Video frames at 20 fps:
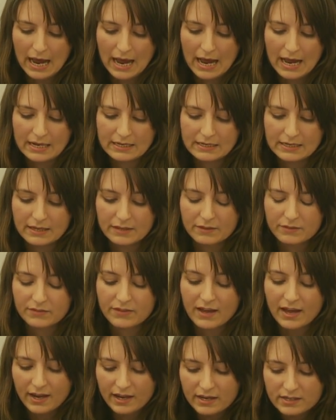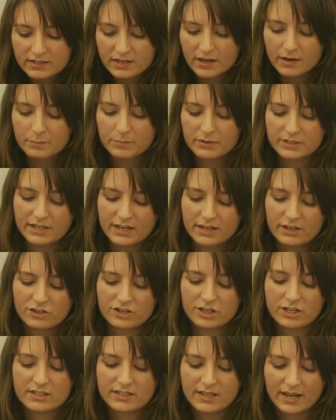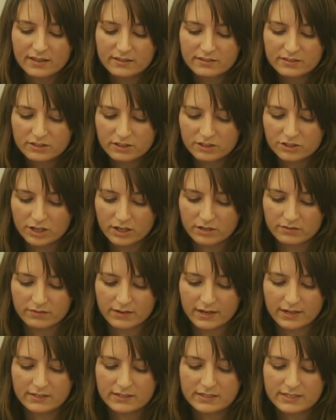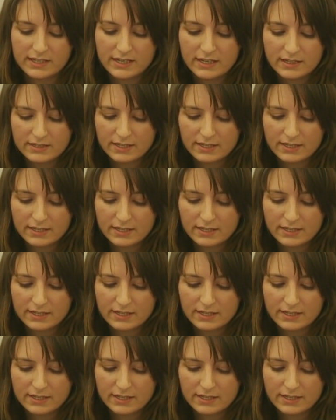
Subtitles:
And that interpretation tends to generate